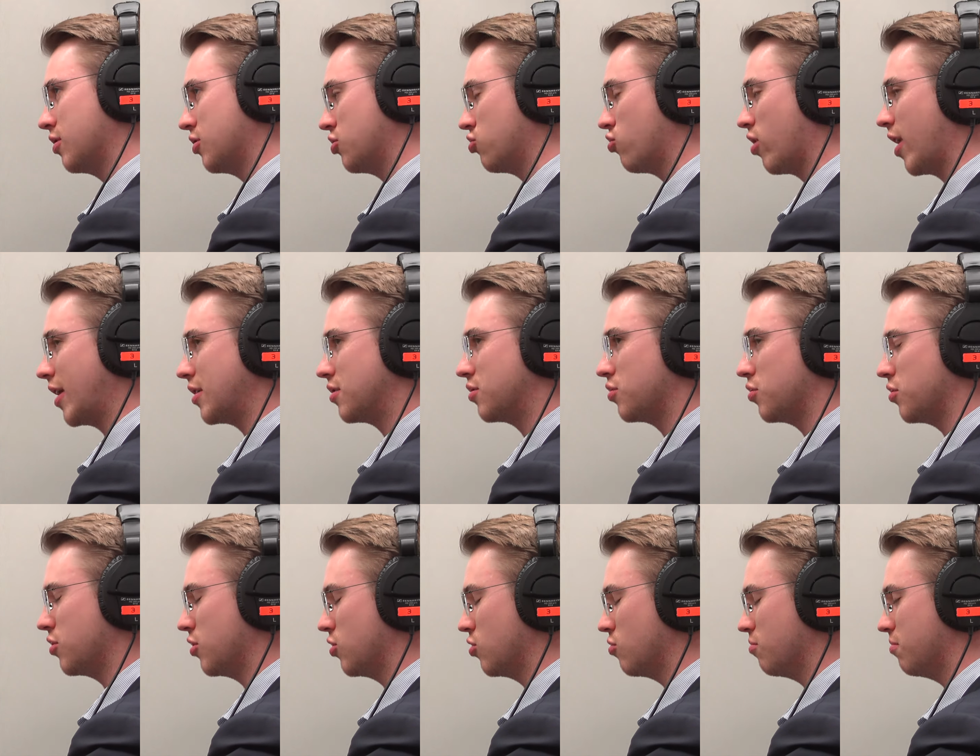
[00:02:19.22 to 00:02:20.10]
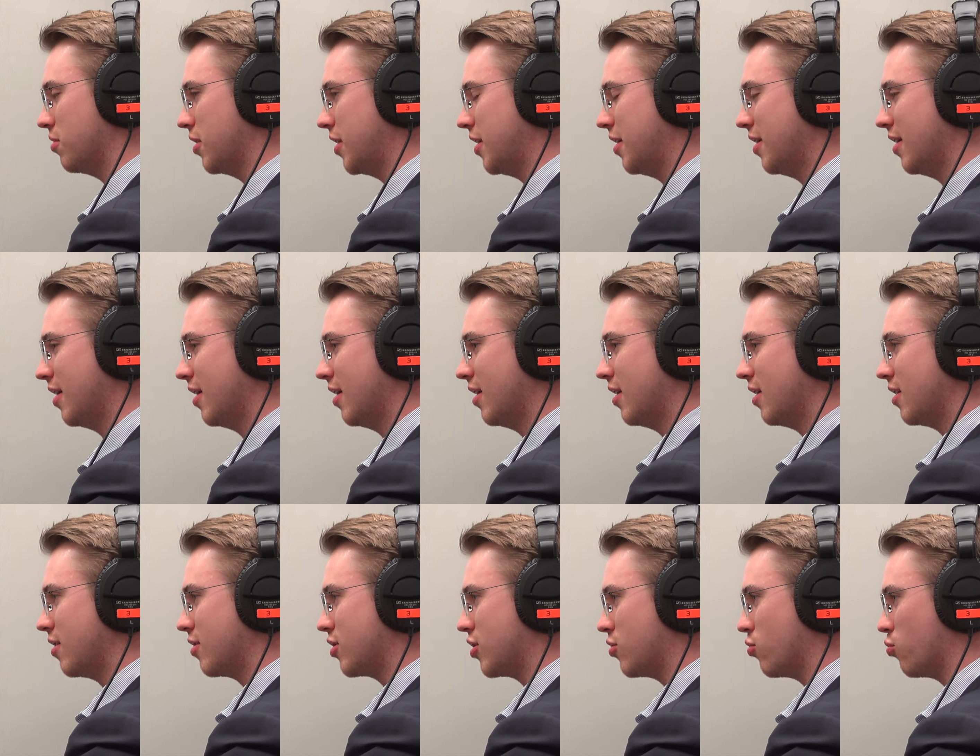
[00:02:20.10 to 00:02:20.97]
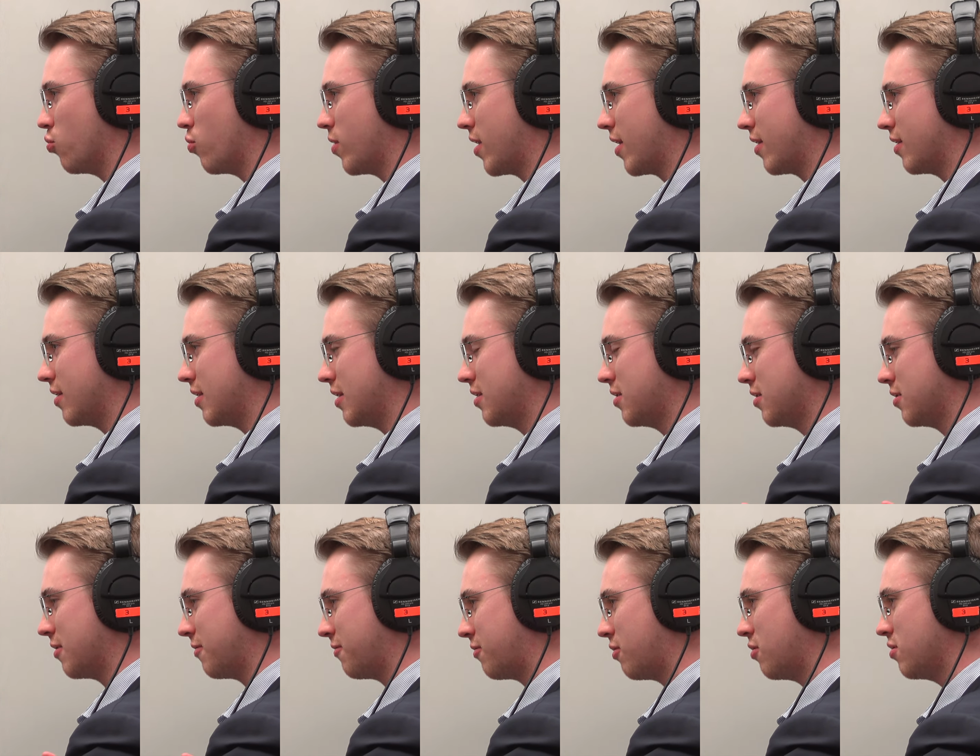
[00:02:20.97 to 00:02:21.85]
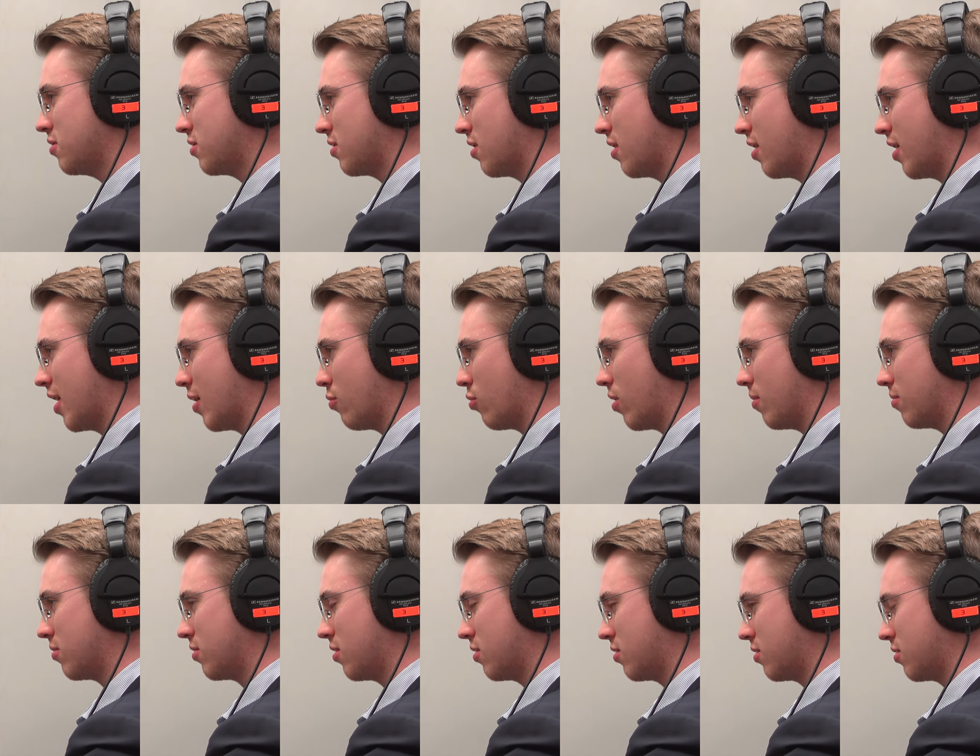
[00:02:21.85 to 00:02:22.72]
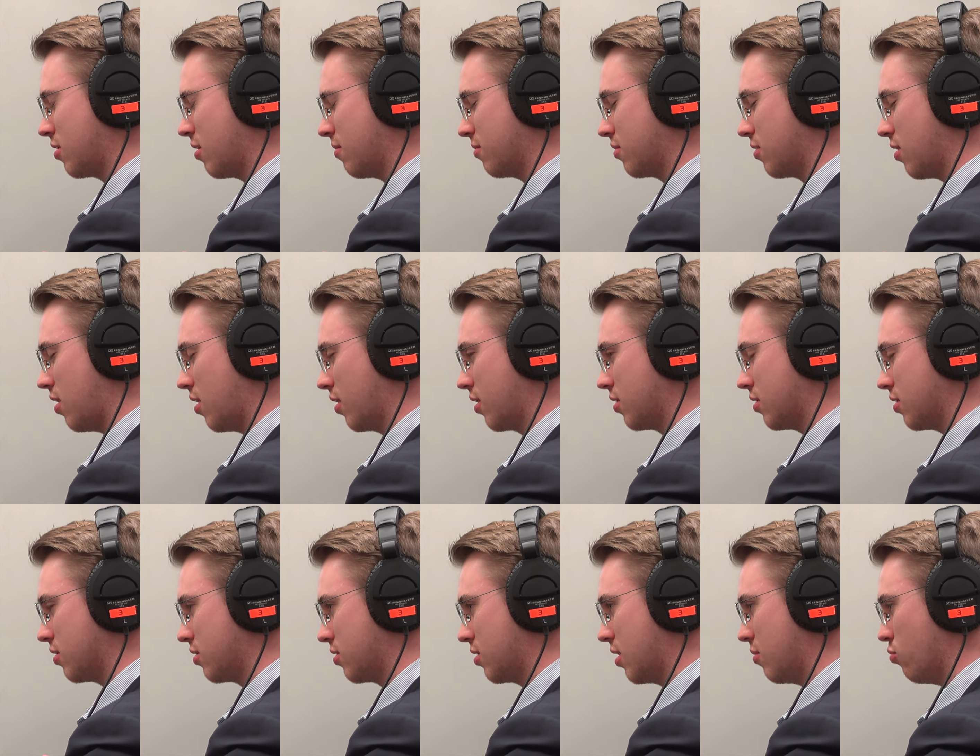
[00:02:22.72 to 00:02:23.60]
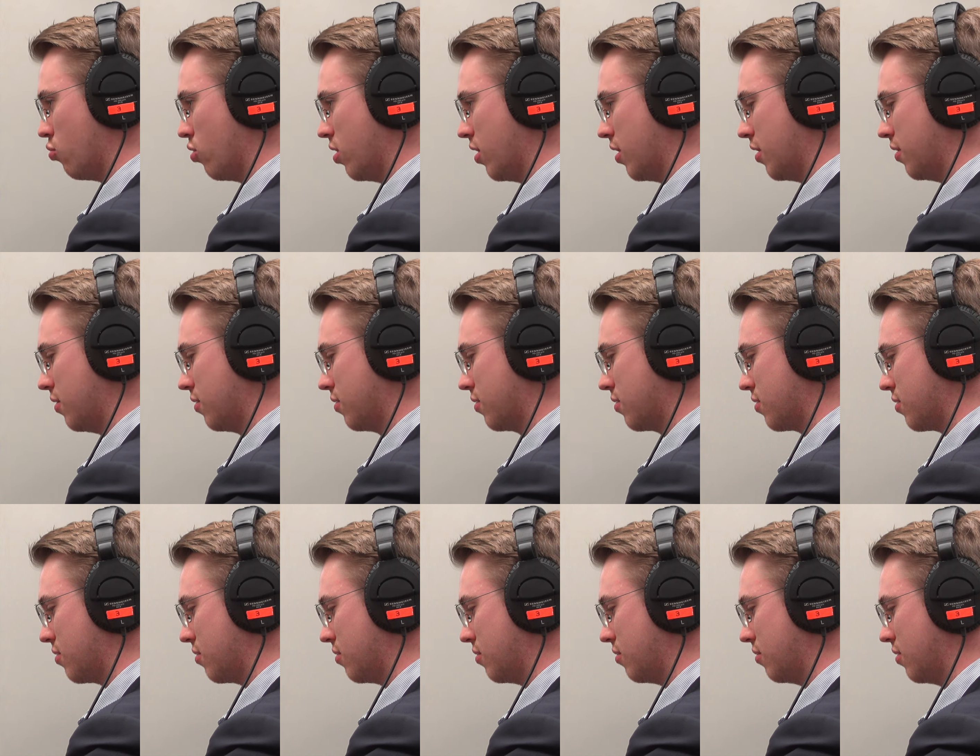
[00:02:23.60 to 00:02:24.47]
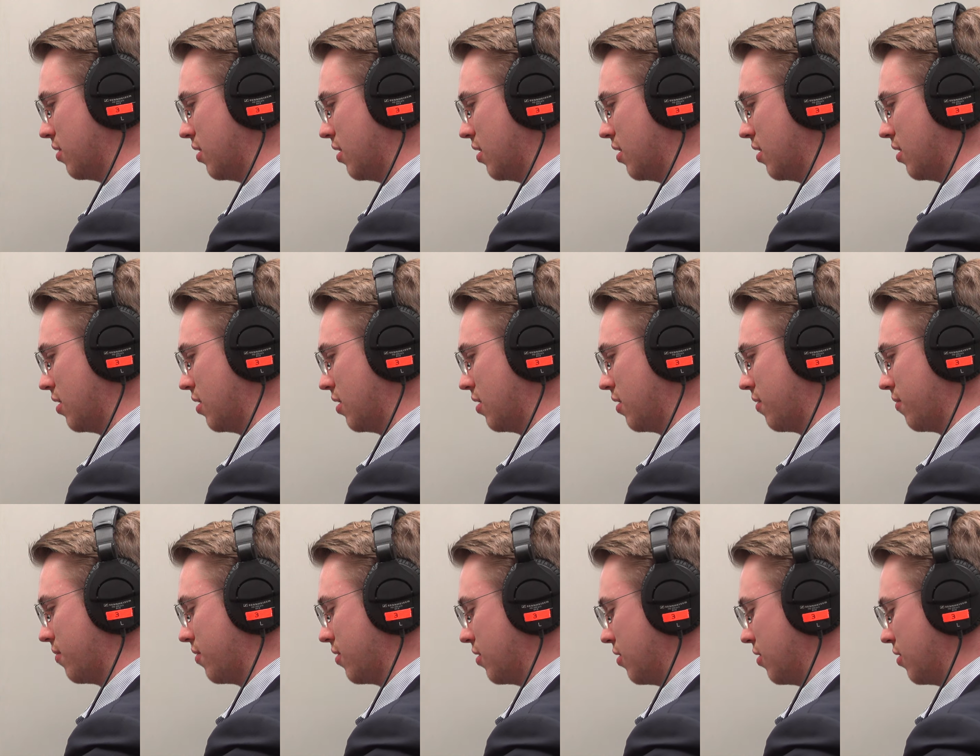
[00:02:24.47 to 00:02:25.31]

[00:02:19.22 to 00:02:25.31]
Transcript: a dry studio, but this is the first time where I'm talking to someone who, you